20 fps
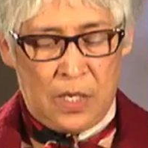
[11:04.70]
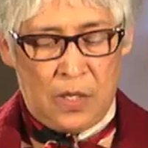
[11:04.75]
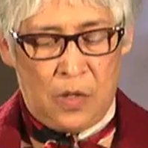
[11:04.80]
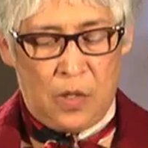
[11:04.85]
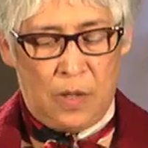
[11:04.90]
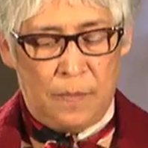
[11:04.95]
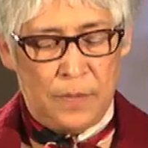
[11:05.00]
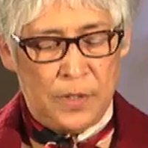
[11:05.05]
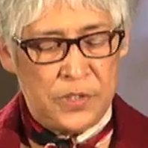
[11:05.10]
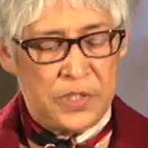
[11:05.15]

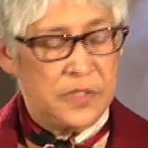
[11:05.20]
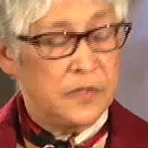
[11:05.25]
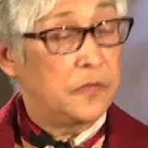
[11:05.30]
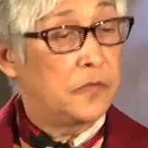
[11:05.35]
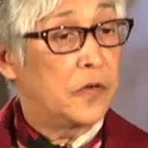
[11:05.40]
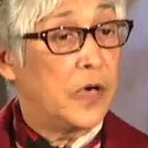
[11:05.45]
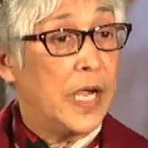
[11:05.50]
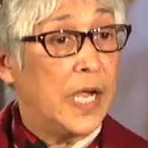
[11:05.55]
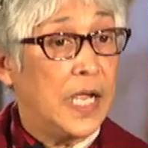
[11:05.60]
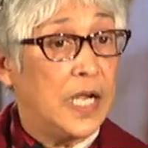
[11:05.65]
almost
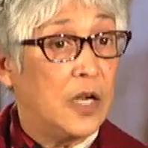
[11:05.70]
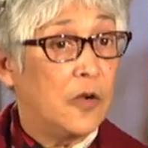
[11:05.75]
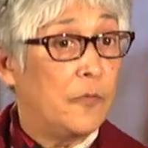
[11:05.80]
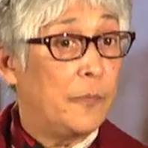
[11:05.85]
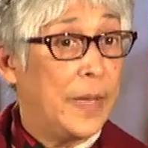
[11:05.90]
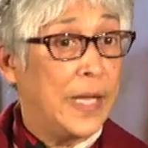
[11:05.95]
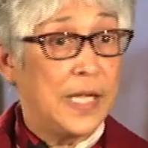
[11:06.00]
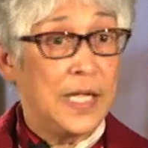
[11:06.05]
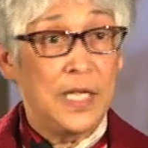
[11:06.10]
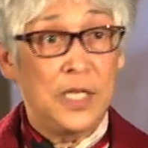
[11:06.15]
afraid of
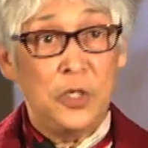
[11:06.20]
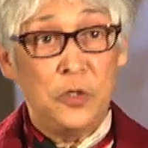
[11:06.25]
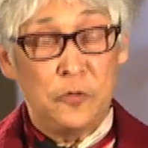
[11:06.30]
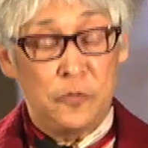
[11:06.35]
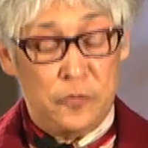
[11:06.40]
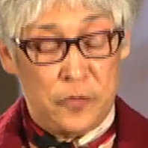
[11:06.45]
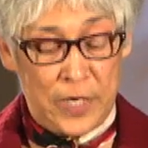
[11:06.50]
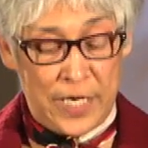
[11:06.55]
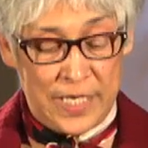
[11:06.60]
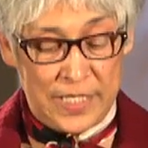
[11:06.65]
making new
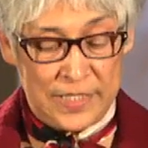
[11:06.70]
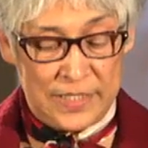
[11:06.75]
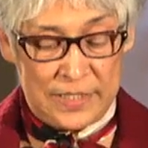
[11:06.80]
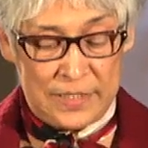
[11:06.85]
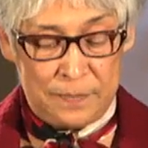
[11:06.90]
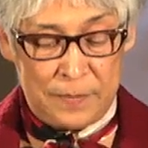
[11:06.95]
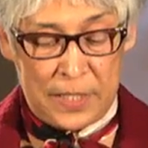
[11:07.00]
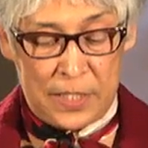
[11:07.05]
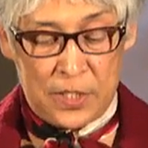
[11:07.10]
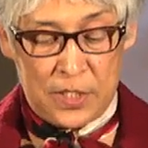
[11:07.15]

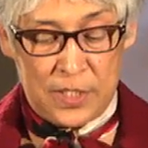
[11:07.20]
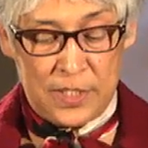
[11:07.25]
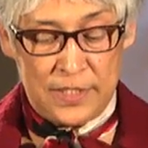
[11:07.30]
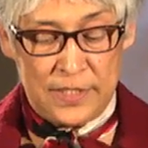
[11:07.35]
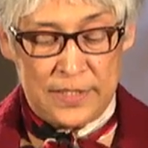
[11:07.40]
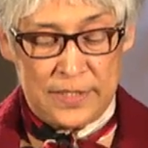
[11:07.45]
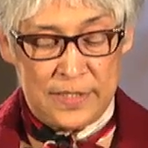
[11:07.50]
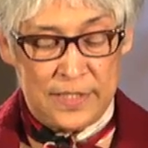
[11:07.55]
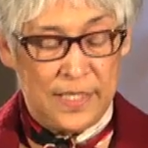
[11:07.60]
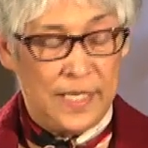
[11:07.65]
friends
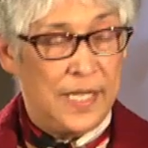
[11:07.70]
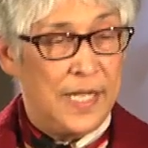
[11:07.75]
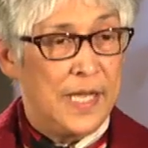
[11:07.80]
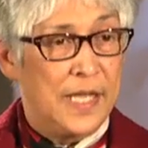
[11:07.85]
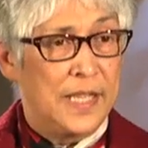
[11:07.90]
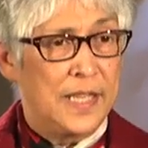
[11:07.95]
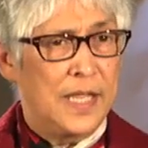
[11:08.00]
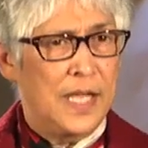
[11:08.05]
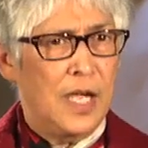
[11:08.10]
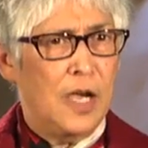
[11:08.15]
because
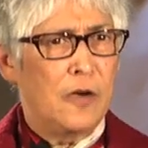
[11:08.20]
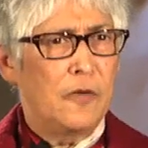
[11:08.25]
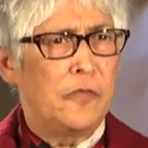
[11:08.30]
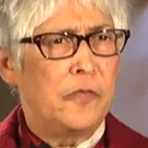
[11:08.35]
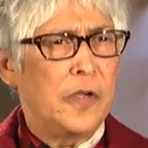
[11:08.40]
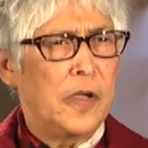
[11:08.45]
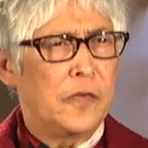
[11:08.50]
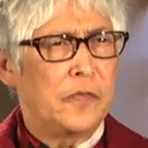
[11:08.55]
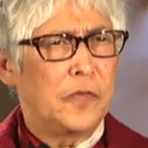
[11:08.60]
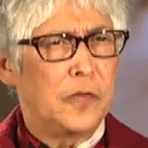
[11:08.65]
they are
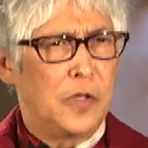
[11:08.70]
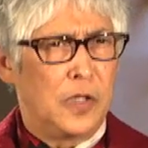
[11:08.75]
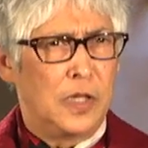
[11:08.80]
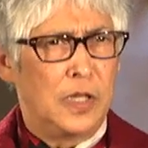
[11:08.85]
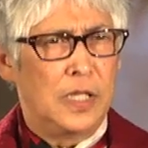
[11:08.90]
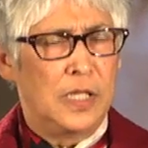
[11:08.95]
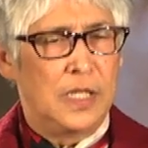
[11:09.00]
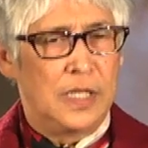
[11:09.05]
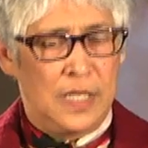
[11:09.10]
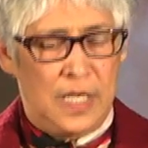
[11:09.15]

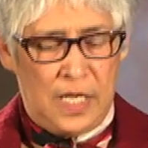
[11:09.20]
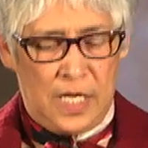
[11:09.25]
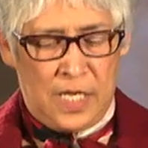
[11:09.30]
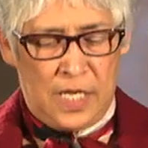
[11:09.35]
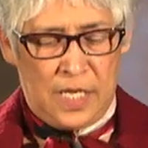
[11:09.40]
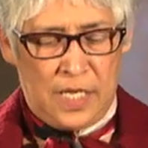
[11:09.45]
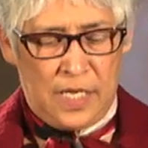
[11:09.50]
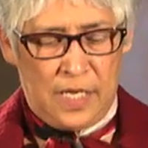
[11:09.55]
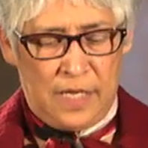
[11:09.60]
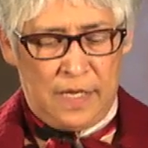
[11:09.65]
fearful
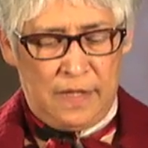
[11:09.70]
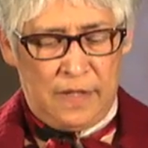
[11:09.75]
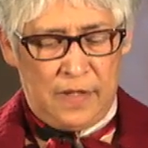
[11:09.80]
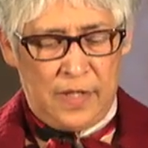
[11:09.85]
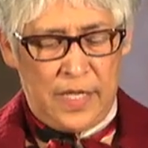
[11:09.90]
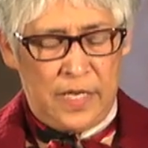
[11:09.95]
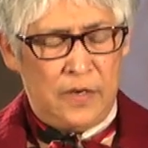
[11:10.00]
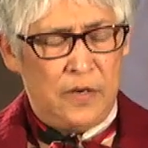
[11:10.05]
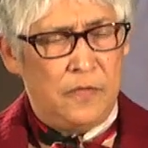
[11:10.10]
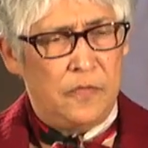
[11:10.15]

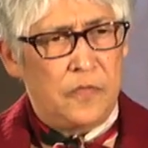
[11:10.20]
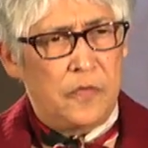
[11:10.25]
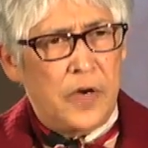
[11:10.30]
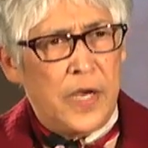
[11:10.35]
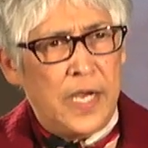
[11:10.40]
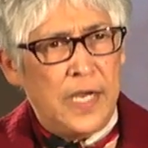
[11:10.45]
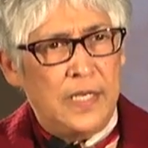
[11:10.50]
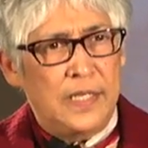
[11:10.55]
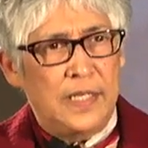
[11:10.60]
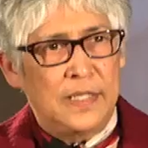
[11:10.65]
and
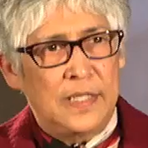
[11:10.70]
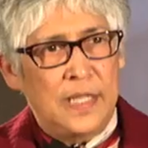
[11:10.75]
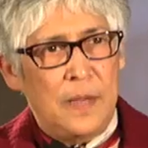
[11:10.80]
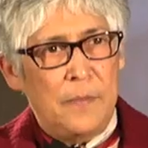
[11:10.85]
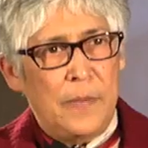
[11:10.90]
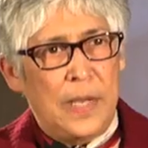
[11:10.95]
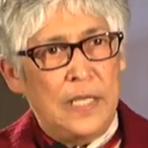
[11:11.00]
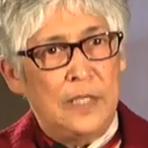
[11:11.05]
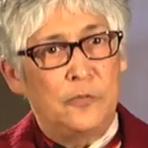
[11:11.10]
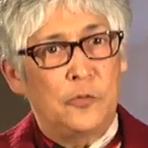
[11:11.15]
afraid that they
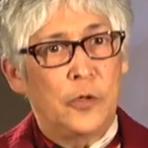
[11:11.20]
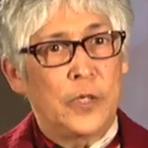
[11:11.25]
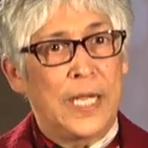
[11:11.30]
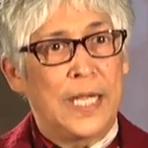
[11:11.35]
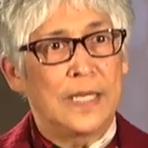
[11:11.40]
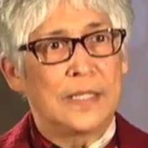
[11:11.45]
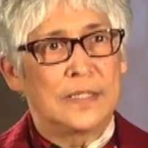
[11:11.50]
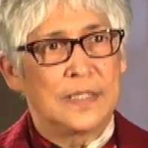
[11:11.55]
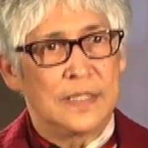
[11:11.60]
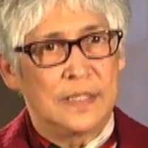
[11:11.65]
might
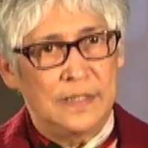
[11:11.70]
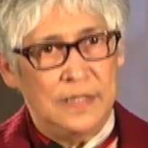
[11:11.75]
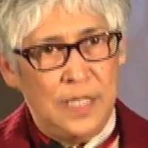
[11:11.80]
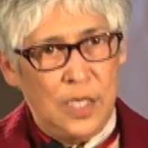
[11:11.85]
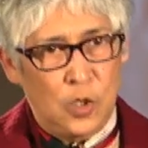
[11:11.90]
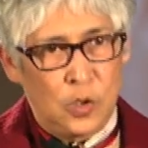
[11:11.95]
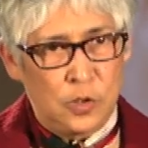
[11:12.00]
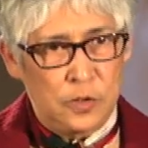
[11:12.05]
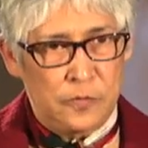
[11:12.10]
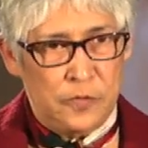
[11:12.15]
forget the
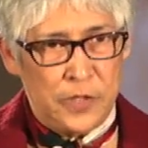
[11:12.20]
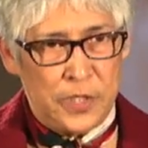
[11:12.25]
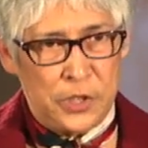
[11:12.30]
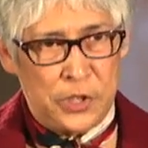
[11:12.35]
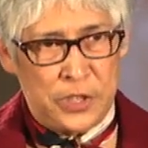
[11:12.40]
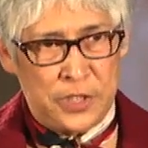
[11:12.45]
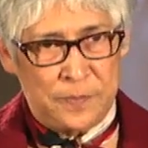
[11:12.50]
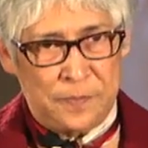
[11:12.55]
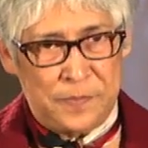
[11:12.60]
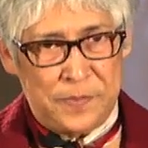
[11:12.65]
old
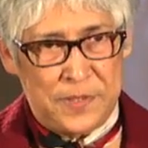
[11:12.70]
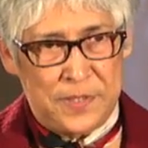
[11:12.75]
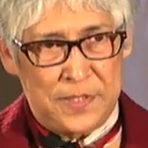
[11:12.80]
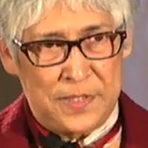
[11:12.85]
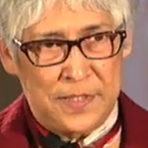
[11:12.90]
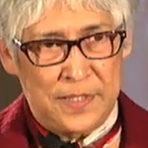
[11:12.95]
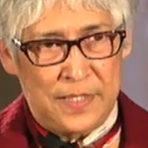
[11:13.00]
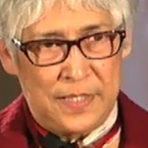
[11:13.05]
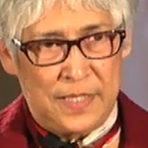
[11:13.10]
friendships.